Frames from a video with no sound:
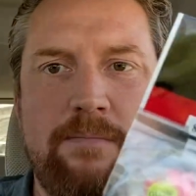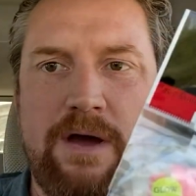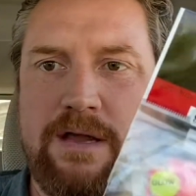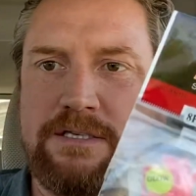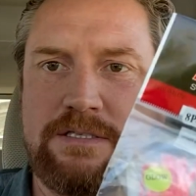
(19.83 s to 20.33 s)

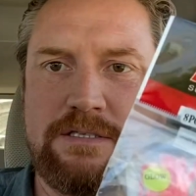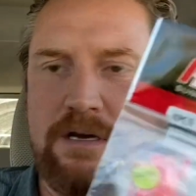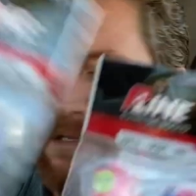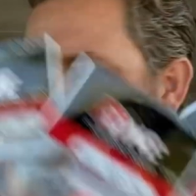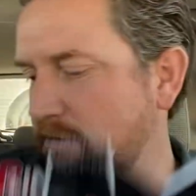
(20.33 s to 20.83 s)
buy just
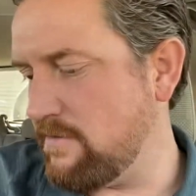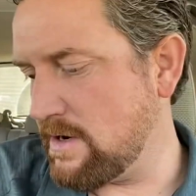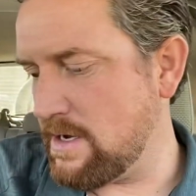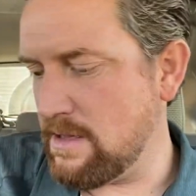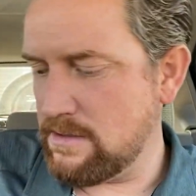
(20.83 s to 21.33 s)
tons of different
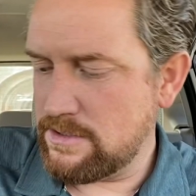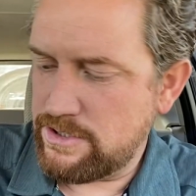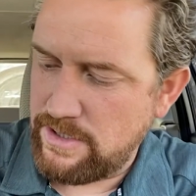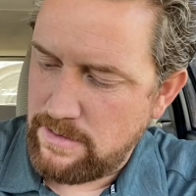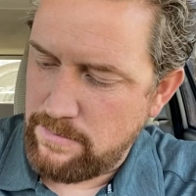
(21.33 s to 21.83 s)
colors.
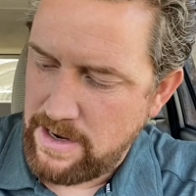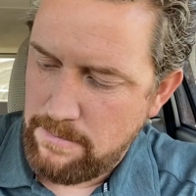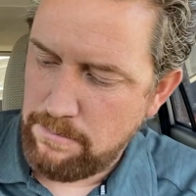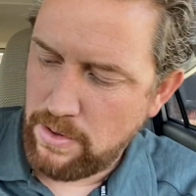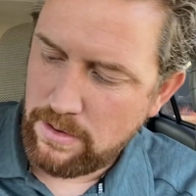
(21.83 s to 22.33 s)
You can buy
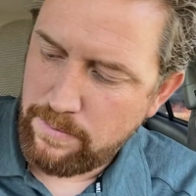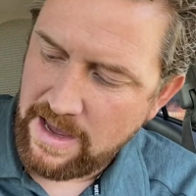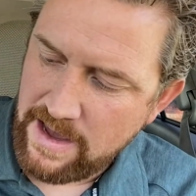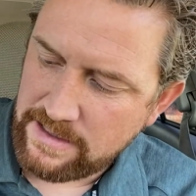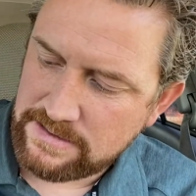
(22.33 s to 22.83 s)
bulk
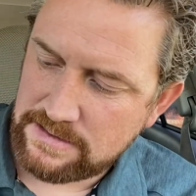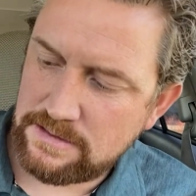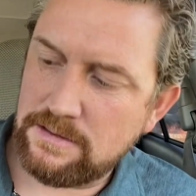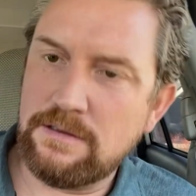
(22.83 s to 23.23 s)
packs